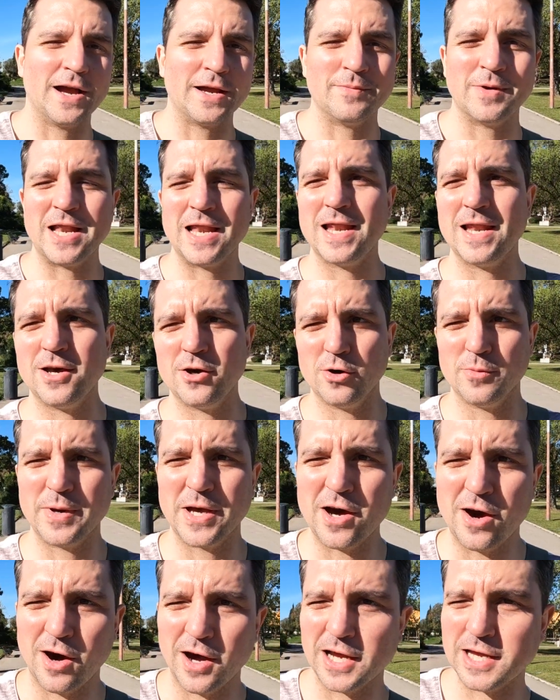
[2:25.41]
am a little bit
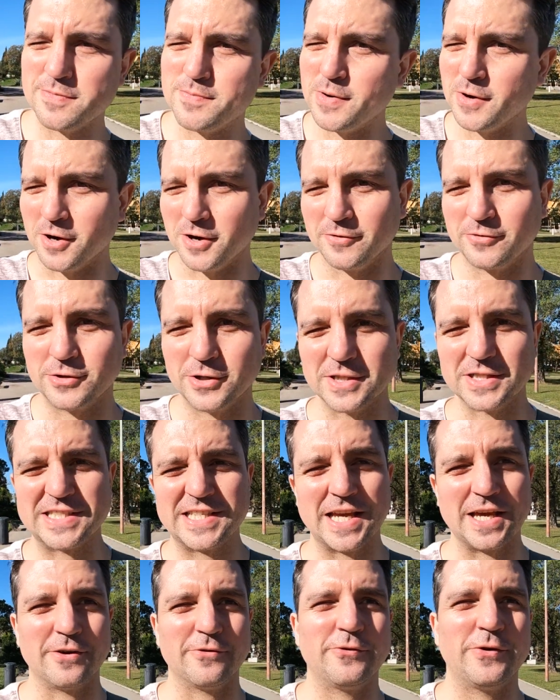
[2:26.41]
hyper, I've got to
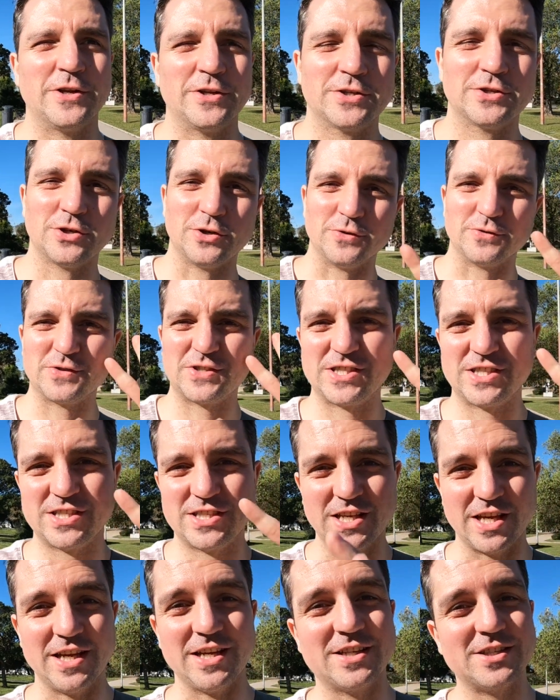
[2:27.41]
say. I finished off
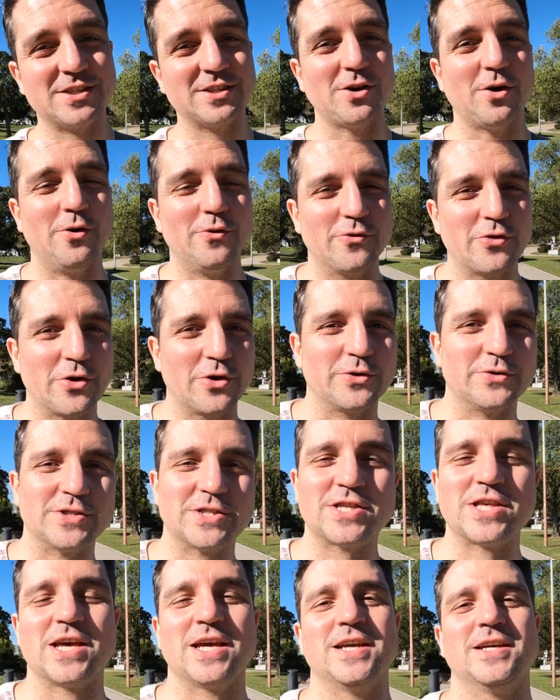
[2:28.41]
6 of those
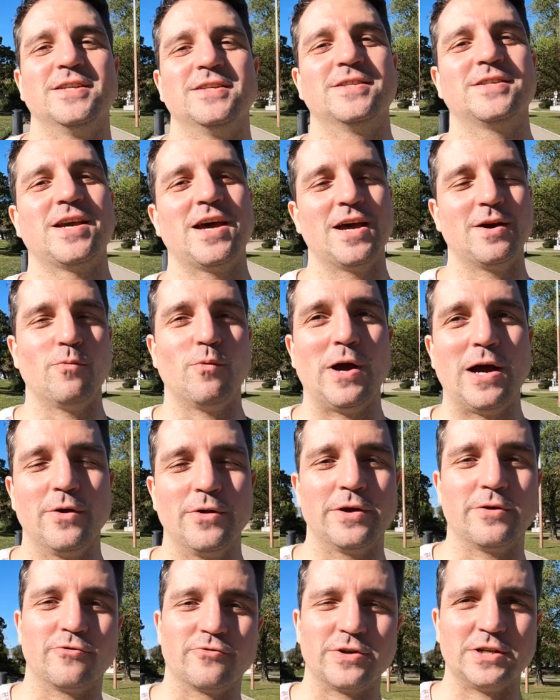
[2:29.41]
things, and wow,
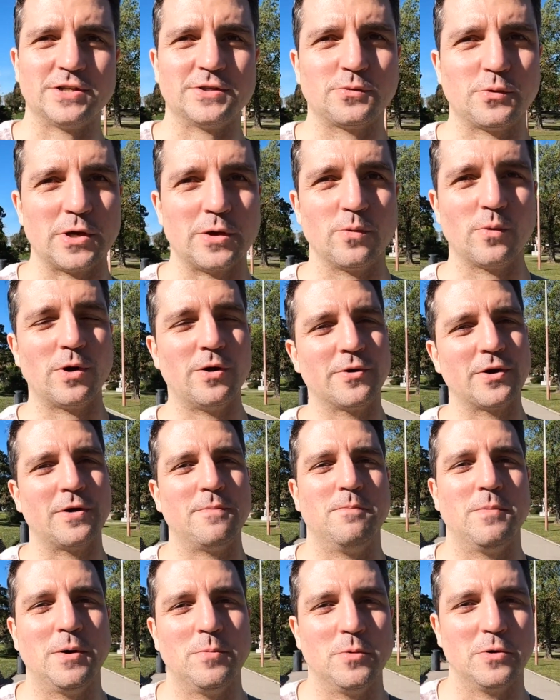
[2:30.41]
they were really sweet. Well
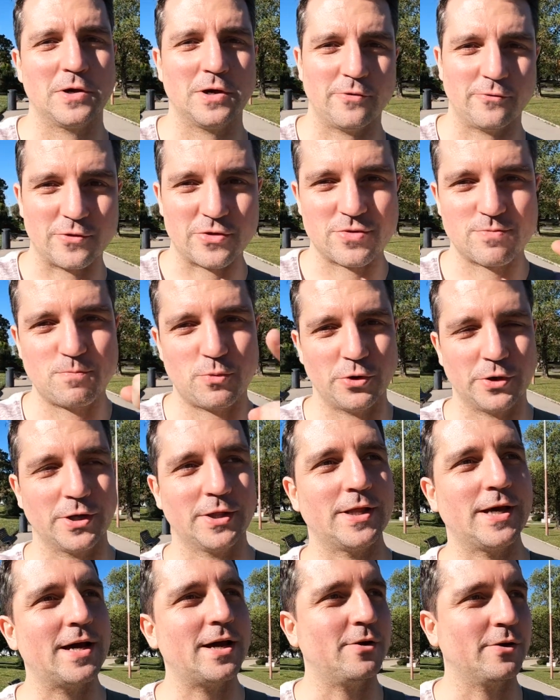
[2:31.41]
done, Bumble Girl, for pointing
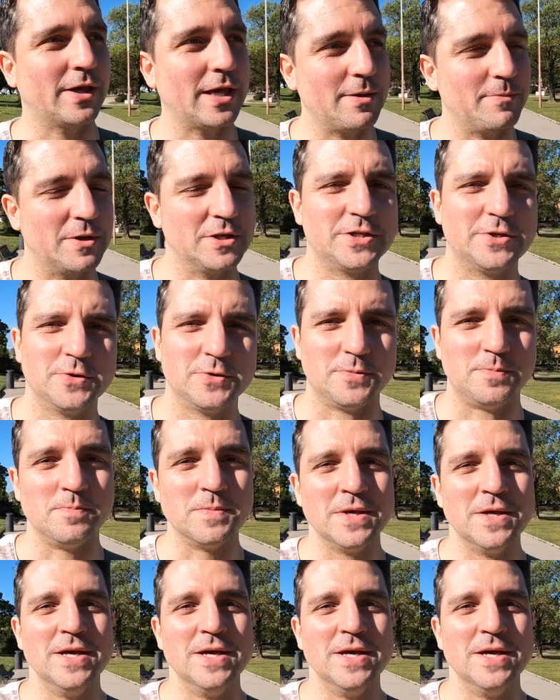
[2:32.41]
that out and getting me to them.